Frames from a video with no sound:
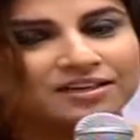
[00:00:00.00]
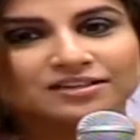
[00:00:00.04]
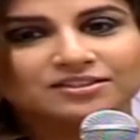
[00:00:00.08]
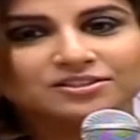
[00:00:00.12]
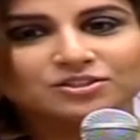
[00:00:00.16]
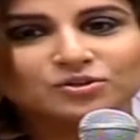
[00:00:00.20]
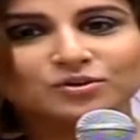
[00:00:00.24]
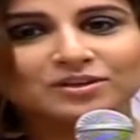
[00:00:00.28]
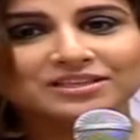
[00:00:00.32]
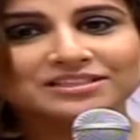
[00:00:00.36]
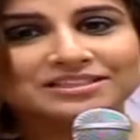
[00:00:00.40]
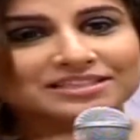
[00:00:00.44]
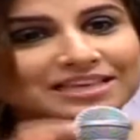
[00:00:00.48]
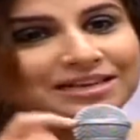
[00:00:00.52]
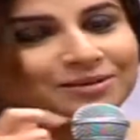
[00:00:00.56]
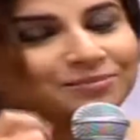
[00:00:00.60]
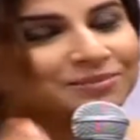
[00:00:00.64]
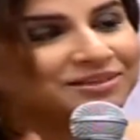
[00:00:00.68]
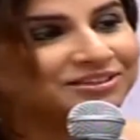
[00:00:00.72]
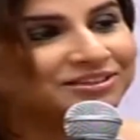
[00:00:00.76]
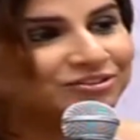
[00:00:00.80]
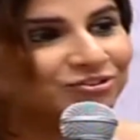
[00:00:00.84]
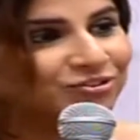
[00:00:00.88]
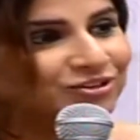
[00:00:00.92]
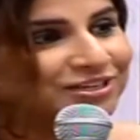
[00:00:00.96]
So he sent
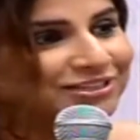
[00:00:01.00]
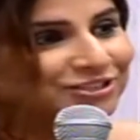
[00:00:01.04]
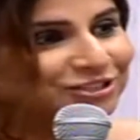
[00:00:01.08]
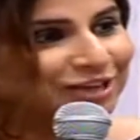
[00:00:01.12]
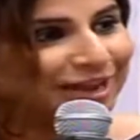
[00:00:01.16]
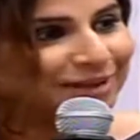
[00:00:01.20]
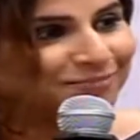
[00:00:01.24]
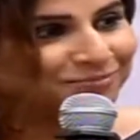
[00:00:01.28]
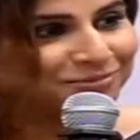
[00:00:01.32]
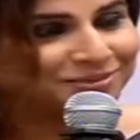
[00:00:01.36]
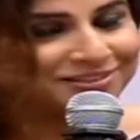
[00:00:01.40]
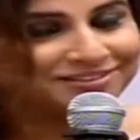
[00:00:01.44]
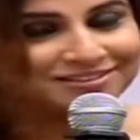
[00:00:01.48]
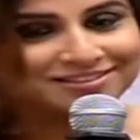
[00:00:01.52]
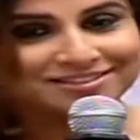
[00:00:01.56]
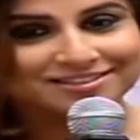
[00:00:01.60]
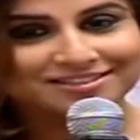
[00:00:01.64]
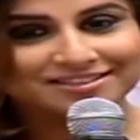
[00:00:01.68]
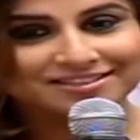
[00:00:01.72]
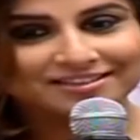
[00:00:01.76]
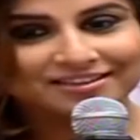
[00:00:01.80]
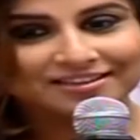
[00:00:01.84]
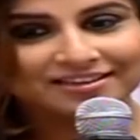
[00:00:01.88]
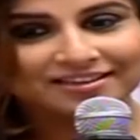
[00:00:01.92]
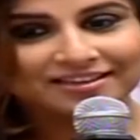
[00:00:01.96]
me three chapters,
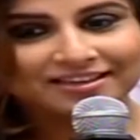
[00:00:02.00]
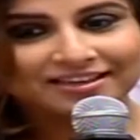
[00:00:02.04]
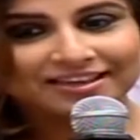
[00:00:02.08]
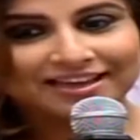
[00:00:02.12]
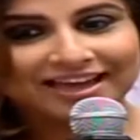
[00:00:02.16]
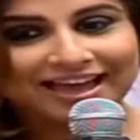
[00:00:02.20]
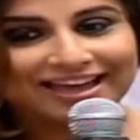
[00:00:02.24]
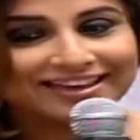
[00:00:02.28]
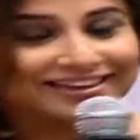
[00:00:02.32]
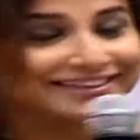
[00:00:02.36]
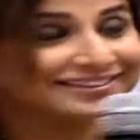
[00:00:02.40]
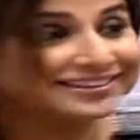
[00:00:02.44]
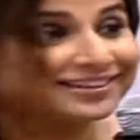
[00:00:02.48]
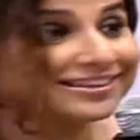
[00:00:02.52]
and I